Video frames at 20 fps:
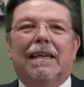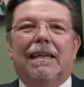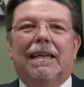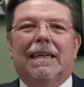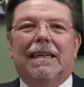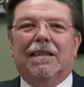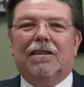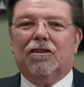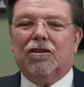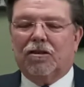
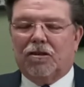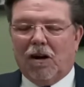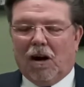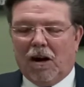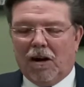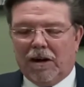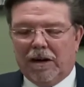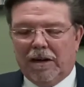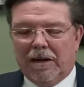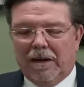get
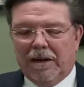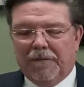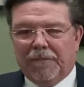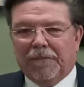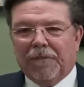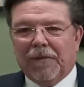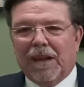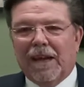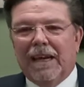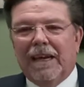started
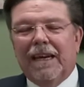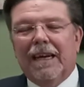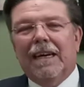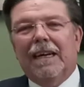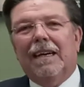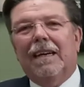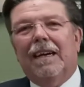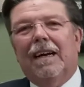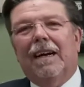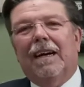
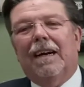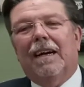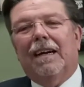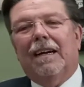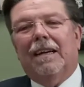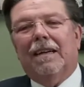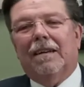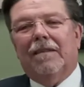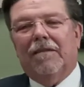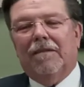in
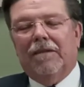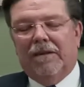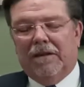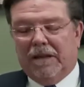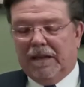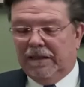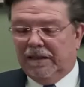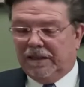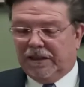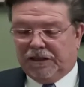uh,
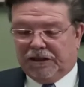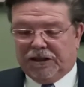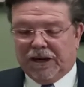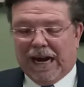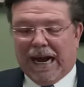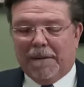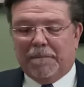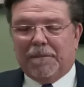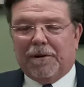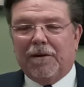this
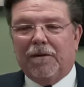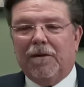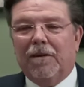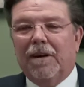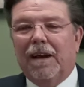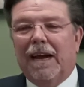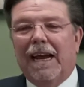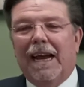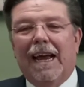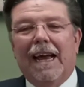
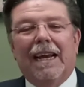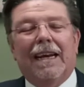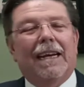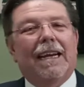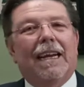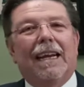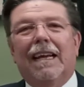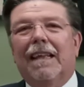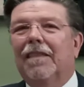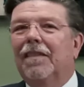chapter and
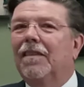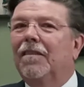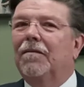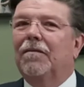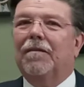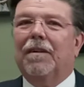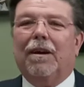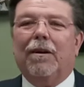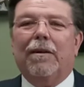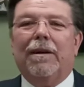in the
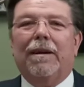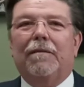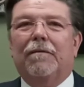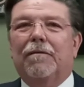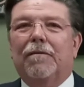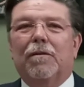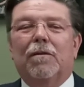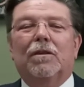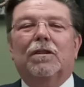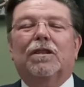very
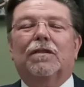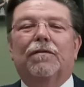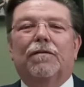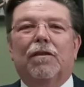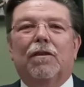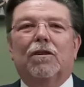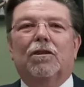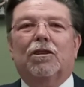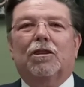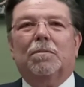first
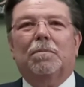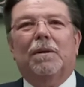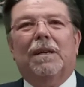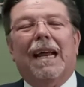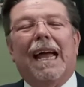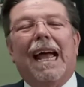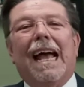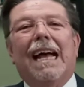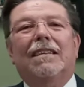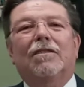verse.
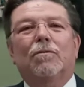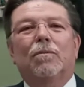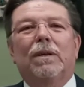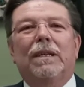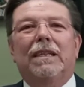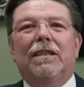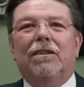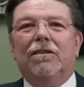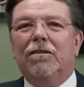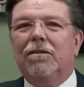But as
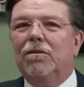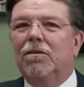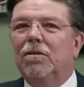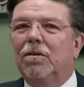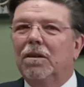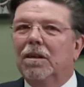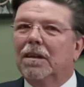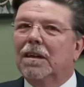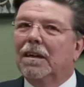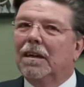we
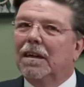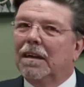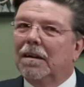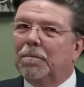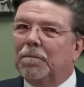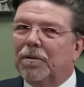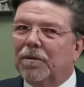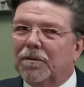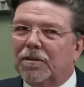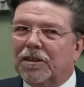do,
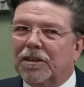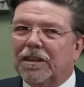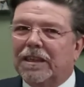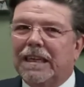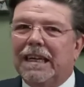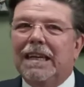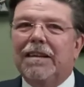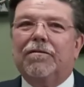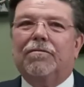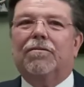
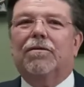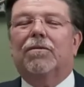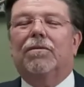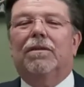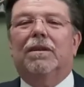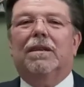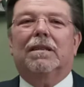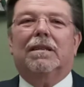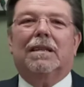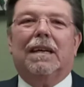proceed through
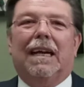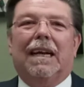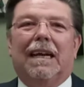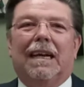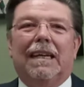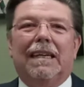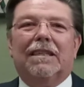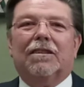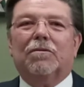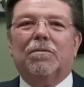this, I at
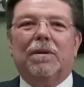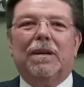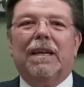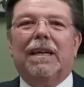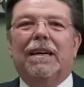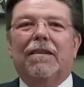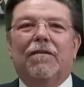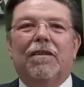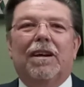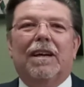least want to
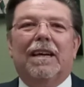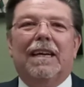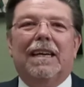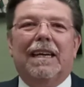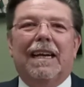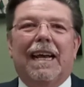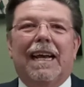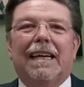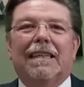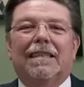give you
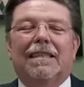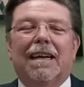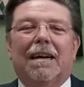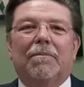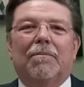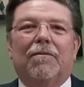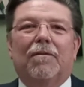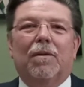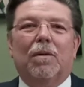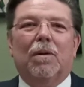again heads
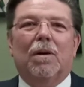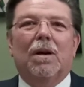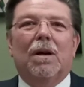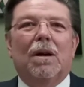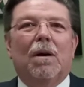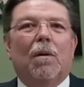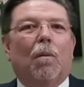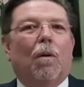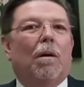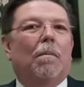up for
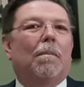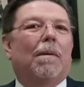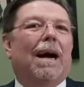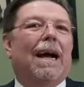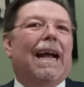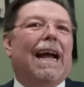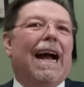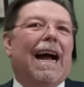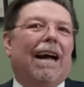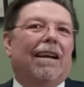what
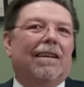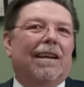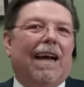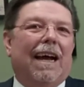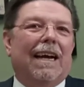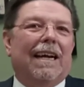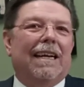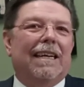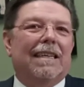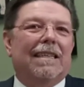my
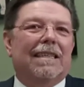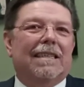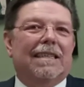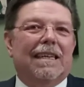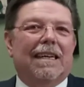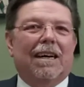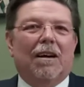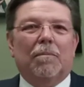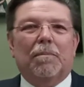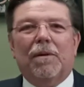outline is
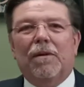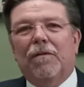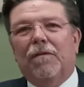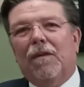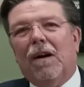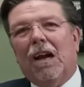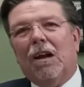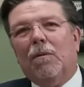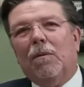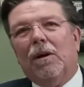to help you
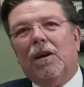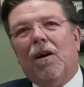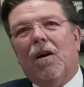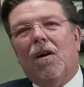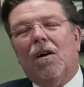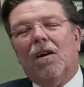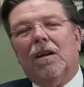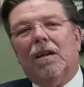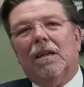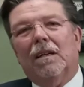follow
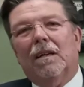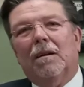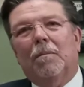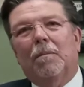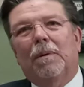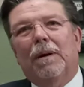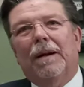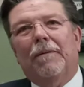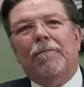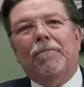along a little
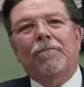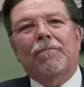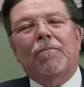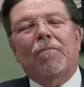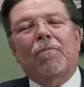bit